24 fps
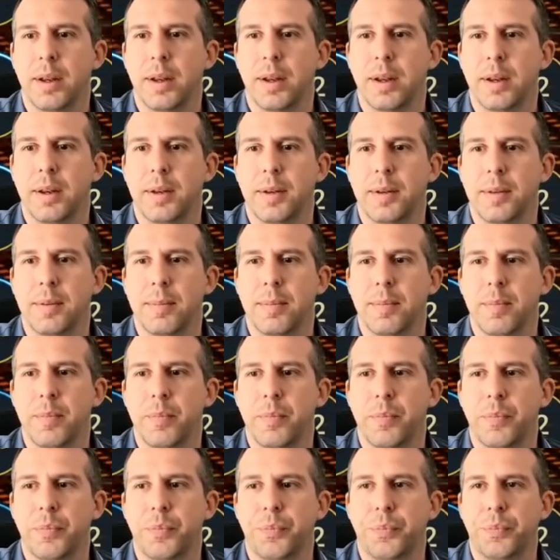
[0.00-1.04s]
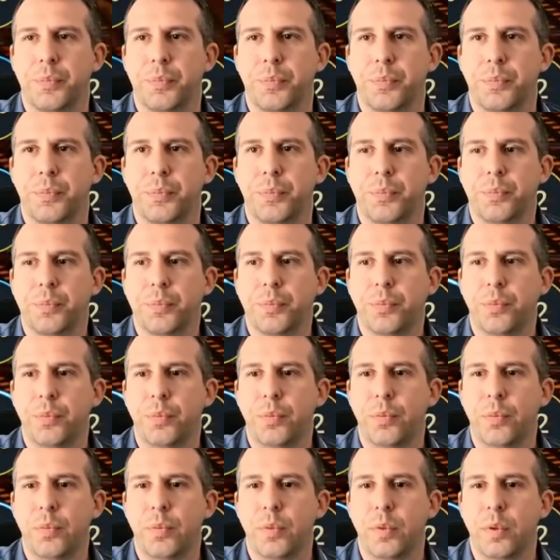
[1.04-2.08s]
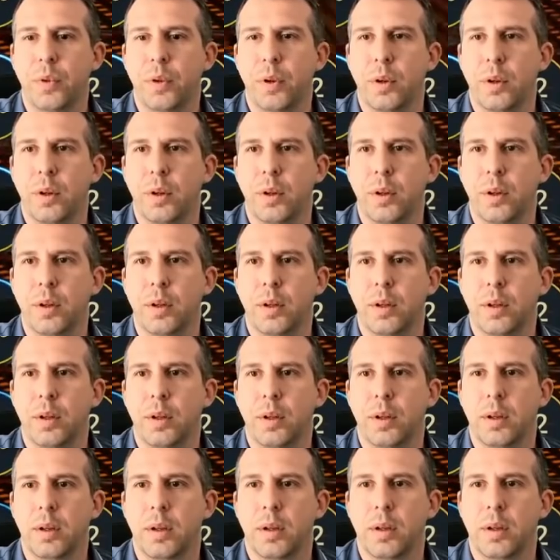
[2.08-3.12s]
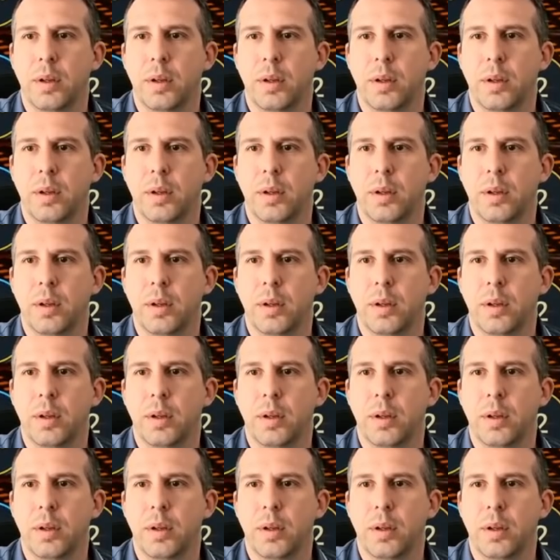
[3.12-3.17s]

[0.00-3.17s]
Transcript: Nobody speaks.